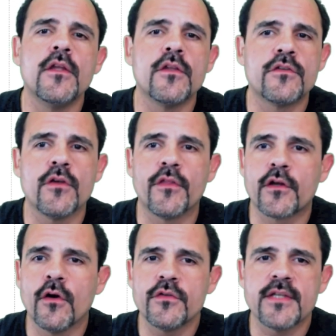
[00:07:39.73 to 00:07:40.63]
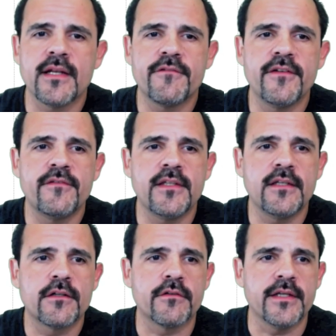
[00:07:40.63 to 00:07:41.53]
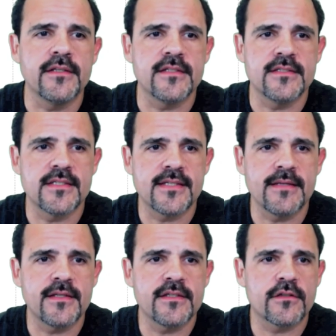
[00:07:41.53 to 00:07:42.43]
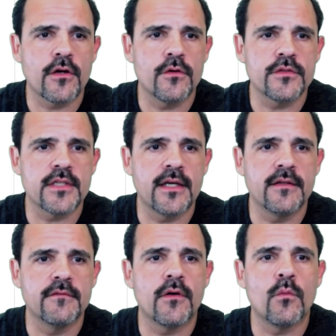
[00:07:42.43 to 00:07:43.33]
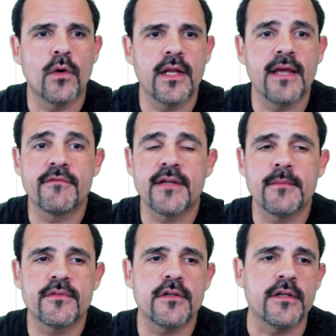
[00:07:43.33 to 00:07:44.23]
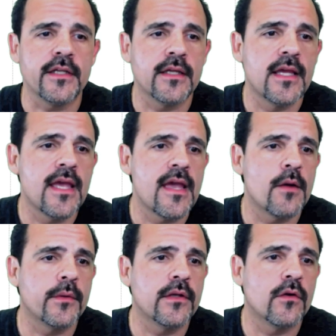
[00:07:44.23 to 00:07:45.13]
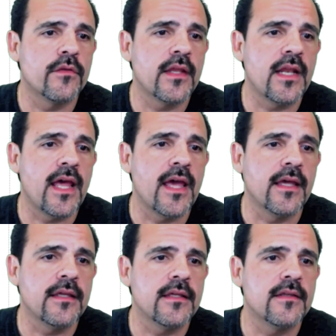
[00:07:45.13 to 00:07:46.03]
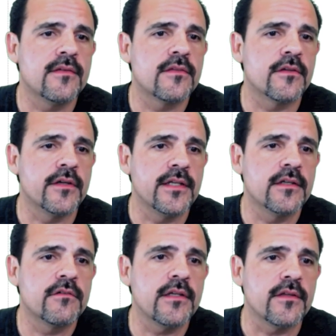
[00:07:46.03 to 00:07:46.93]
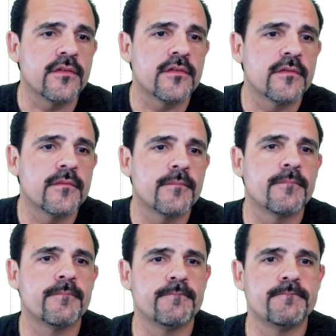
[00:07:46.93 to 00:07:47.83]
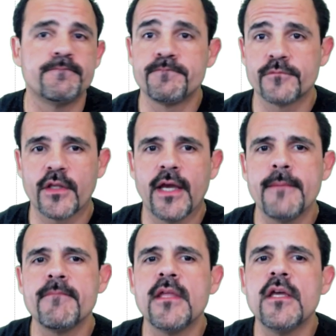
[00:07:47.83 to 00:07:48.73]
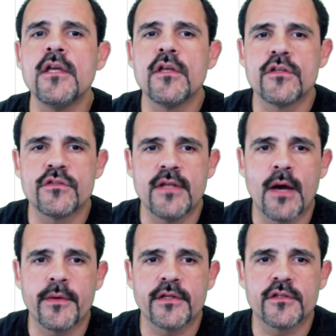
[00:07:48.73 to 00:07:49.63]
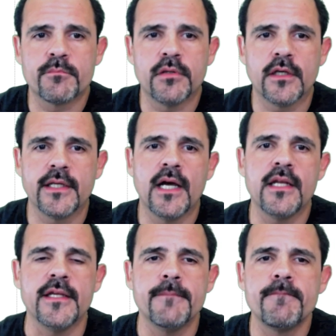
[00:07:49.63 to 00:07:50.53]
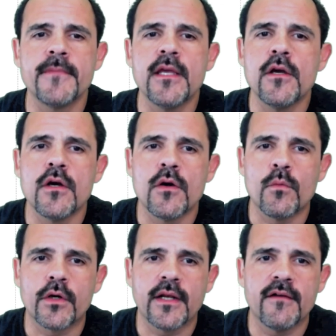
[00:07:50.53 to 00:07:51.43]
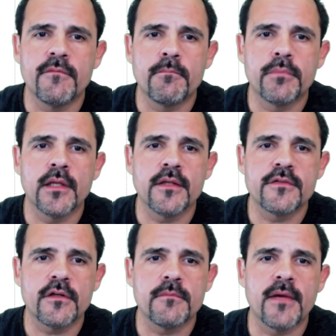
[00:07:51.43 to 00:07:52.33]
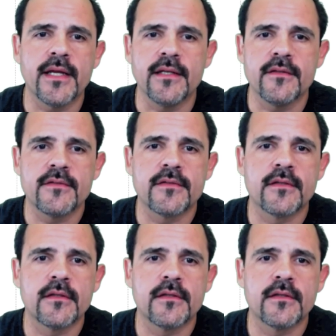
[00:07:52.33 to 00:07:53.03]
So the cosine of 15 degrees is the same thing as the cosine of 1/2 times 30. And we know that A is 30 degrees. Okay? So now we can just plug it on in. We're going to have plus or minus